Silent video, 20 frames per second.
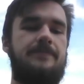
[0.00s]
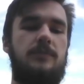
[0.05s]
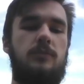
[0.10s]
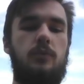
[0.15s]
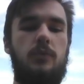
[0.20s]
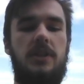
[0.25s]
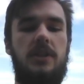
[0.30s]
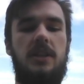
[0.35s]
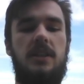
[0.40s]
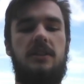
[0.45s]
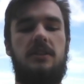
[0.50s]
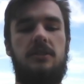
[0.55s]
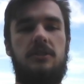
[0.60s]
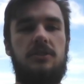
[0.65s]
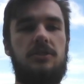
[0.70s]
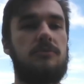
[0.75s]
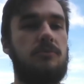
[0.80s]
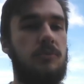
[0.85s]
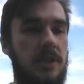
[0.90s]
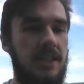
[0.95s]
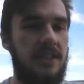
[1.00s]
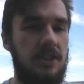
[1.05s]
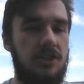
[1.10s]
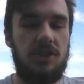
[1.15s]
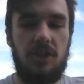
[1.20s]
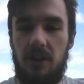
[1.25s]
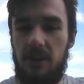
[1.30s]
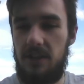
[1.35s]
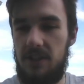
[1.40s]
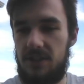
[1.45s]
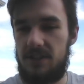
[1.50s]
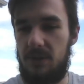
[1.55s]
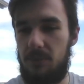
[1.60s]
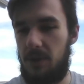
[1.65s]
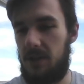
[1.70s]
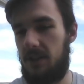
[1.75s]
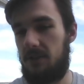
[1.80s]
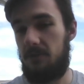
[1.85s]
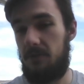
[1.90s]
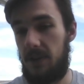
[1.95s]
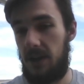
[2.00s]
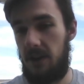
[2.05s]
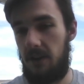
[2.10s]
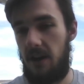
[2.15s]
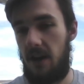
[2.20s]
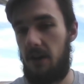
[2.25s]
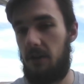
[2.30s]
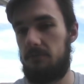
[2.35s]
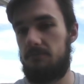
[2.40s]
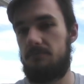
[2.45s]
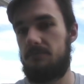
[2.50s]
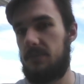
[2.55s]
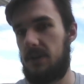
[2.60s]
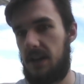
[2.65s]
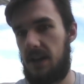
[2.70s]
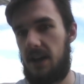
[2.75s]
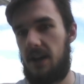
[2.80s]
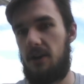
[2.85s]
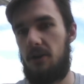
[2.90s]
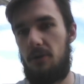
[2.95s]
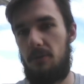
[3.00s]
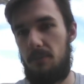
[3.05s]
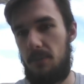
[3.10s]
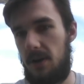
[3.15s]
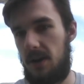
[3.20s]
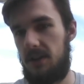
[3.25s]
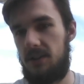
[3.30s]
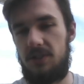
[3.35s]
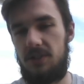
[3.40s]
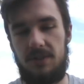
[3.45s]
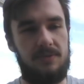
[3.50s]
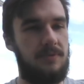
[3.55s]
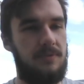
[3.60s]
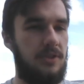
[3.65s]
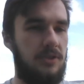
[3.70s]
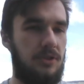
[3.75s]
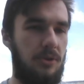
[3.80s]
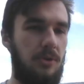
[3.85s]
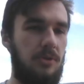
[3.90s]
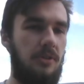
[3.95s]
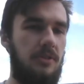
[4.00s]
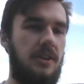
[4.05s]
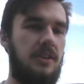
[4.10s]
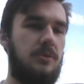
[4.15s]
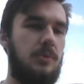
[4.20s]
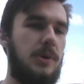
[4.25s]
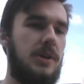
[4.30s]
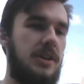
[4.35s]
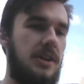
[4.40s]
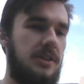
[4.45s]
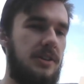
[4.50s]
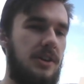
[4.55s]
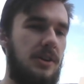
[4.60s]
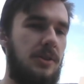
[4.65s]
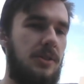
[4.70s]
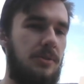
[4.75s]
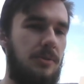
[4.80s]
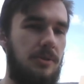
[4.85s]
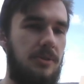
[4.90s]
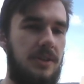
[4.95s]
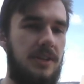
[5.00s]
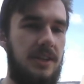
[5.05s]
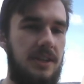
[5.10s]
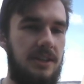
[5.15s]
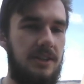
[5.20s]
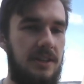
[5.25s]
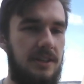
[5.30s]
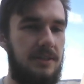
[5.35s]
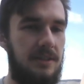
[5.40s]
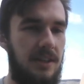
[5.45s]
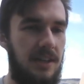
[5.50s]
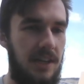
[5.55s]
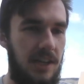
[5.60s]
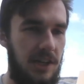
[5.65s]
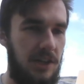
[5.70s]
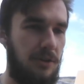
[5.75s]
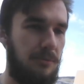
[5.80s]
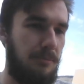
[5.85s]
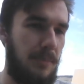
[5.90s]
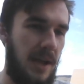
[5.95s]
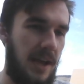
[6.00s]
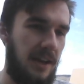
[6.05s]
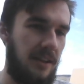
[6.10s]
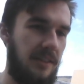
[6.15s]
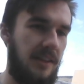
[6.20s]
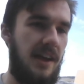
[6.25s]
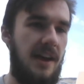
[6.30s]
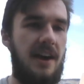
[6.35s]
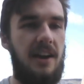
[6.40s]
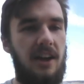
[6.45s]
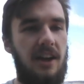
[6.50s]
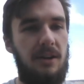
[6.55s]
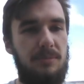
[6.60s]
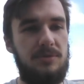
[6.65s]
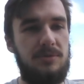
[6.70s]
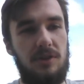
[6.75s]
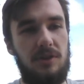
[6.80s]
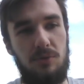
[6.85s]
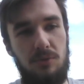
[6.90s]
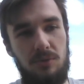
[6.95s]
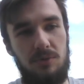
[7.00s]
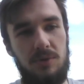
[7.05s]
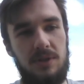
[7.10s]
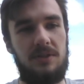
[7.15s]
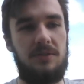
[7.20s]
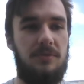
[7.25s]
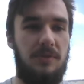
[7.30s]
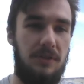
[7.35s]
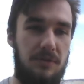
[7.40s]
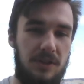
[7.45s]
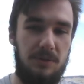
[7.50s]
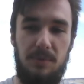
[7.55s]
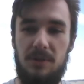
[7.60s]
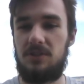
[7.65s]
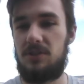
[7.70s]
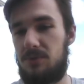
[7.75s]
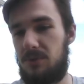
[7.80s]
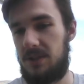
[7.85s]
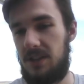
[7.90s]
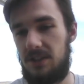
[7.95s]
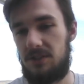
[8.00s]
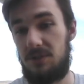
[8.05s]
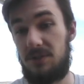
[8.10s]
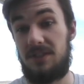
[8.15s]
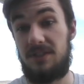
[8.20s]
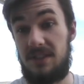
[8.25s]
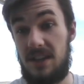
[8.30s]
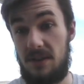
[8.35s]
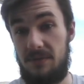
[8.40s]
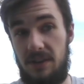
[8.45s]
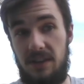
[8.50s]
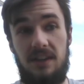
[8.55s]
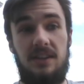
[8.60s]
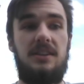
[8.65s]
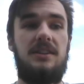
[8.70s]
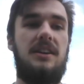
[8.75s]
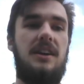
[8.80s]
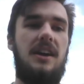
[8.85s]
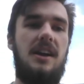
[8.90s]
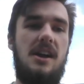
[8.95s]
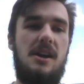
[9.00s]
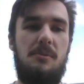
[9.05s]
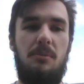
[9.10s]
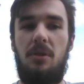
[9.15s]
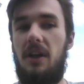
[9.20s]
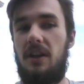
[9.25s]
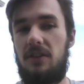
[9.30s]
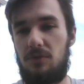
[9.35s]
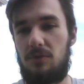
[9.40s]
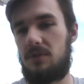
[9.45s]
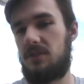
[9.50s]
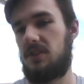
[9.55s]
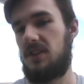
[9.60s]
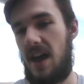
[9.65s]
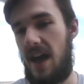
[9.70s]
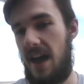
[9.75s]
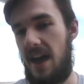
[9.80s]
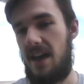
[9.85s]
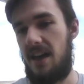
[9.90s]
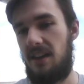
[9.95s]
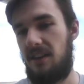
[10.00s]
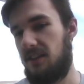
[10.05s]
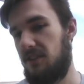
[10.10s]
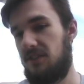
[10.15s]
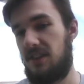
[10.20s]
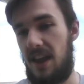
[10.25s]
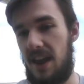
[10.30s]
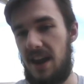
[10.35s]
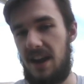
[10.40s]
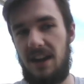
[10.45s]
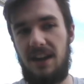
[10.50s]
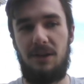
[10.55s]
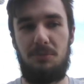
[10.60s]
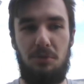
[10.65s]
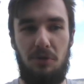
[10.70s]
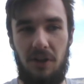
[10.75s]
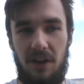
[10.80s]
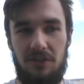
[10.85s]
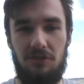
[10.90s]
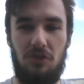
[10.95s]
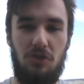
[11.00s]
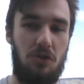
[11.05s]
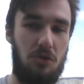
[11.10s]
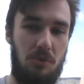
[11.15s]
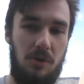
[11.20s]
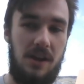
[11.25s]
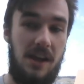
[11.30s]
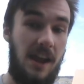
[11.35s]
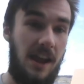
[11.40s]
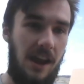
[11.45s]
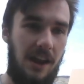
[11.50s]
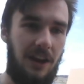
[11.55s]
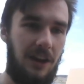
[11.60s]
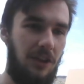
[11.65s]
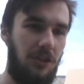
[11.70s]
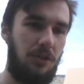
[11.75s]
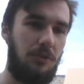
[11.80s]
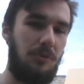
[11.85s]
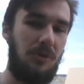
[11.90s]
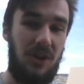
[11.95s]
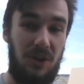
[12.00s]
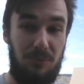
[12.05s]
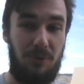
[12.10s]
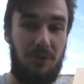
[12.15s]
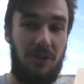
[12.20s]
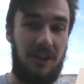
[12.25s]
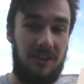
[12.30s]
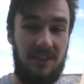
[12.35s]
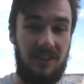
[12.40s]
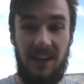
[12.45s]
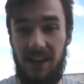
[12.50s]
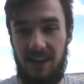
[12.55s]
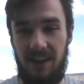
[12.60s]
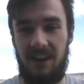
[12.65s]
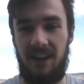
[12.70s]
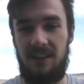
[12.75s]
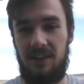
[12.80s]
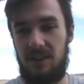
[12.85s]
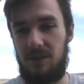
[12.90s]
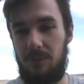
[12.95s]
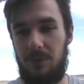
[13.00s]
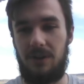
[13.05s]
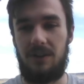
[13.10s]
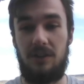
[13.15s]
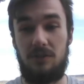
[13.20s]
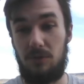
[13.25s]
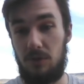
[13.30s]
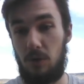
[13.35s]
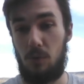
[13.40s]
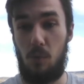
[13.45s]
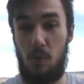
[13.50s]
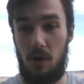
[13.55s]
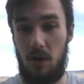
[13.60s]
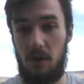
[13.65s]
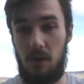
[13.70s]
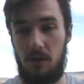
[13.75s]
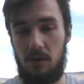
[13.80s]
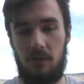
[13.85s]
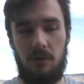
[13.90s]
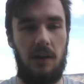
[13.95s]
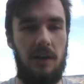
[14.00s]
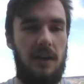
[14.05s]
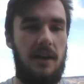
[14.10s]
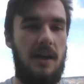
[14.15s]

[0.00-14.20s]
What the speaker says: We need to charge them. We need to figure out how much the total is. We could go through here and manually add up. It's like, ooh, it's 50 plus 20, so it's 70 plus 10 is 80 plus 383 plus 891. And we're like, whoa!